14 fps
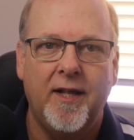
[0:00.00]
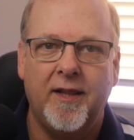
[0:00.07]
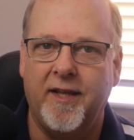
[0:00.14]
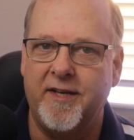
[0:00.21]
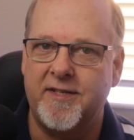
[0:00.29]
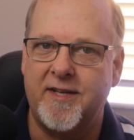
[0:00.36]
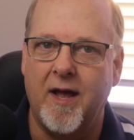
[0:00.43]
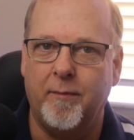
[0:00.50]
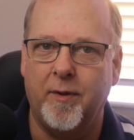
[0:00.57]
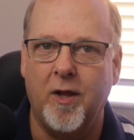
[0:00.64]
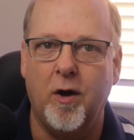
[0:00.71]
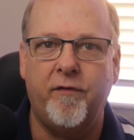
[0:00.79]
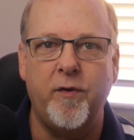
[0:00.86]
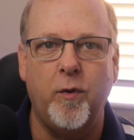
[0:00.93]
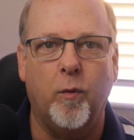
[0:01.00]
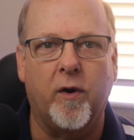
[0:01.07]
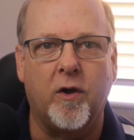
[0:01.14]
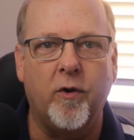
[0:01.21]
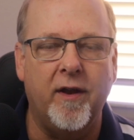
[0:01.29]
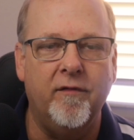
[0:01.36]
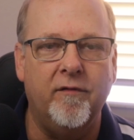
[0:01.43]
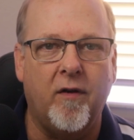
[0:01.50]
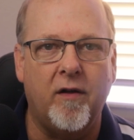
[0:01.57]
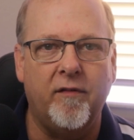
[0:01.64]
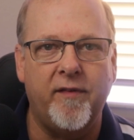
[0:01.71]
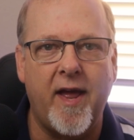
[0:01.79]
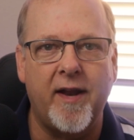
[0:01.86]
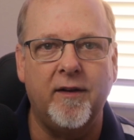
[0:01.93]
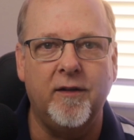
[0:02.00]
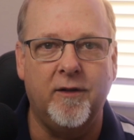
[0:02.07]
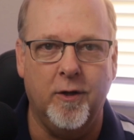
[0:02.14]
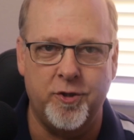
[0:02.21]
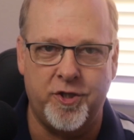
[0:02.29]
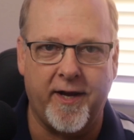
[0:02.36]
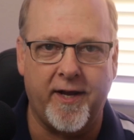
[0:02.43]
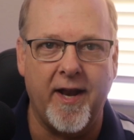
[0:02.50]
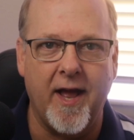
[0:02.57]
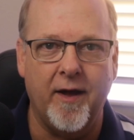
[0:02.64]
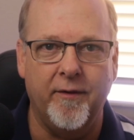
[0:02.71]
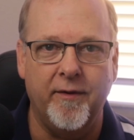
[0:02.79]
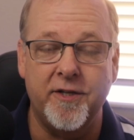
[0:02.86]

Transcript: Links down below if you want to go get involved in that. Go check it out.